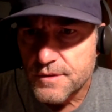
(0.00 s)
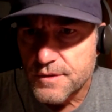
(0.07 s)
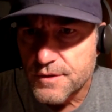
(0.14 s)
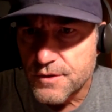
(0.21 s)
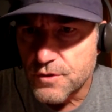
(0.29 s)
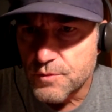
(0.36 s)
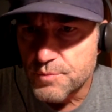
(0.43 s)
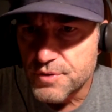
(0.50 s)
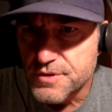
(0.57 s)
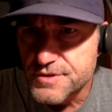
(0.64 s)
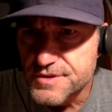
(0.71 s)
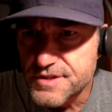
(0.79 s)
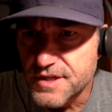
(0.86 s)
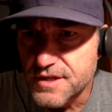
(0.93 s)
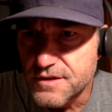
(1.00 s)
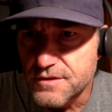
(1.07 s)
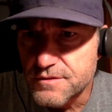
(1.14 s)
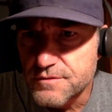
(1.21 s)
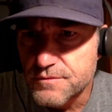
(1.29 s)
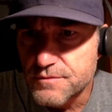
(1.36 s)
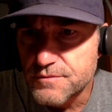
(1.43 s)
No
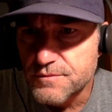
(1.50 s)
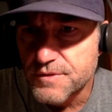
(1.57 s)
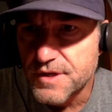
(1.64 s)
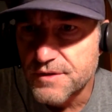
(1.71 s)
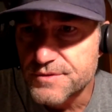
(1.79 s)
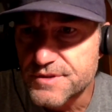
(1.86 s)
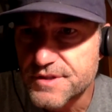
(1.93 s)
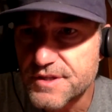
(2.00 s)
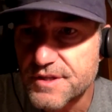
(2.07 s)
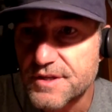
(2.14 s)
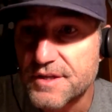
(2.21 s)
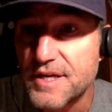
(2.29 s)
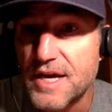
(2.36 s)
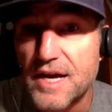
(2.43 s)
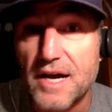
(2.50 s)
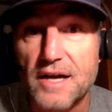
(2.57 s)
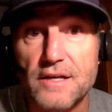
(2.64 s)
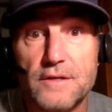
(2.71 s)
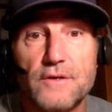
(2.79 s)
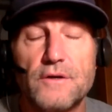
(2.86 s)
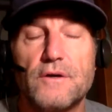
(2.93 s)
Purcell when I was a kid.
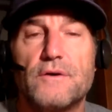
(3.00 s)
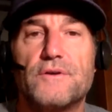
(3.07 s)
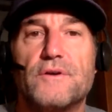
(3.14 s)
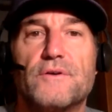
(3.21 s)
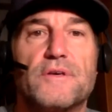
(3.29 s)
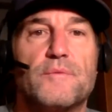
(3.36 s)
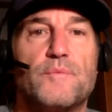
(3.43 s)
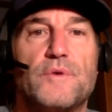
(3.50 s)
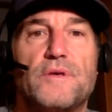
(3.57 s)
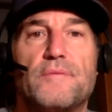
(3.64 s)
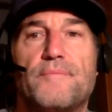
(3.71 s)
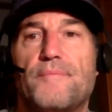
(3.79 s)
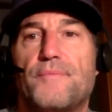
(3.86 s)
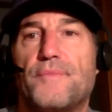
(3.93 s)
Yeah. Oh, don't get me.